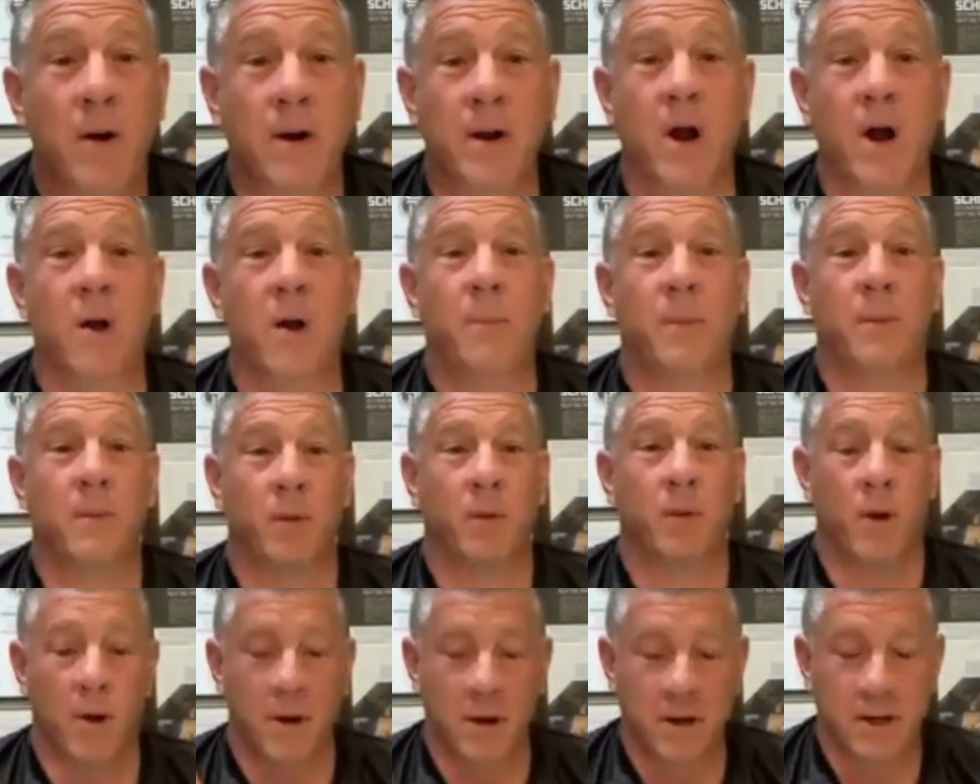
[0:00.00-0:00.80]
We're already
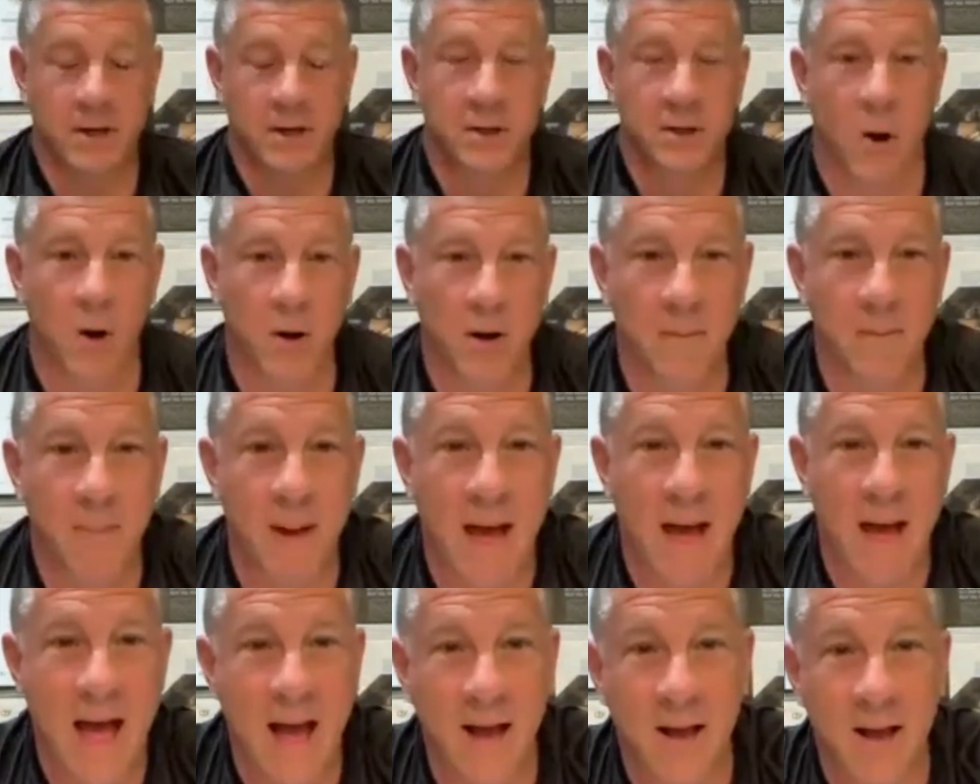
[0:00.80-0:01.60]
started back,
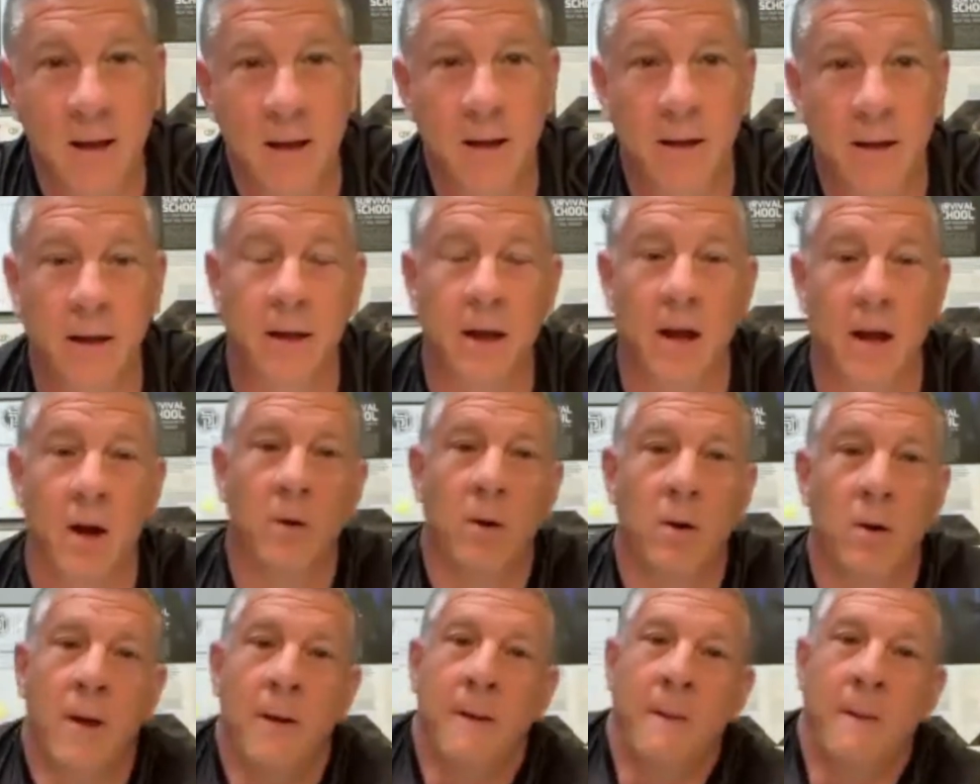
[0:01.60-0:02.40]

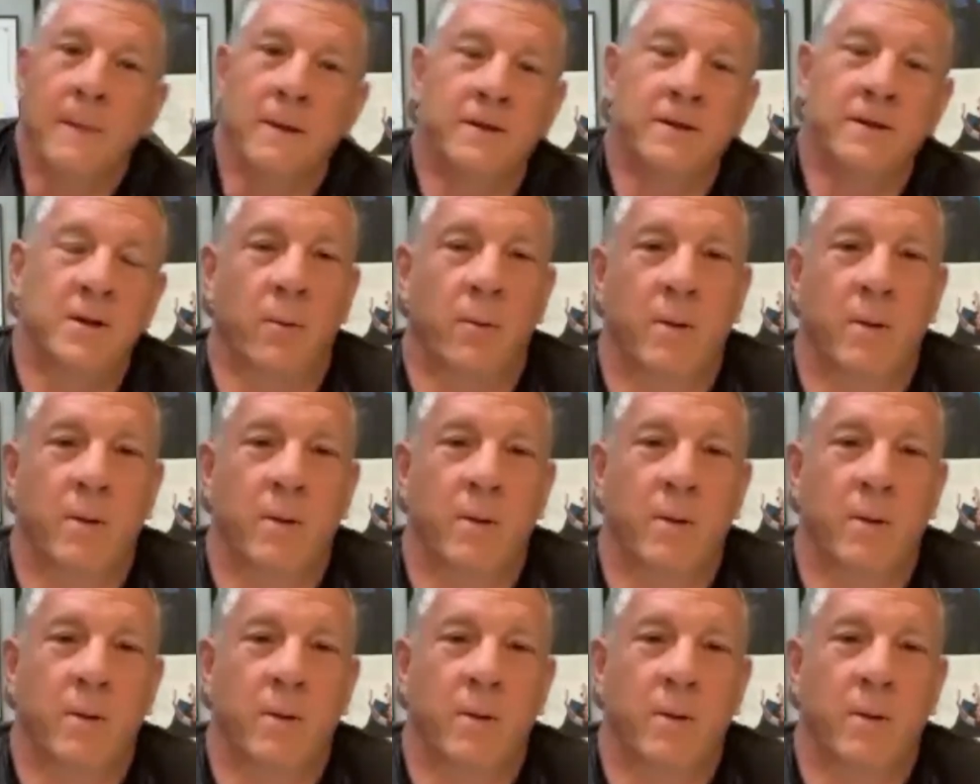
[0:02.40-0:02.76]
So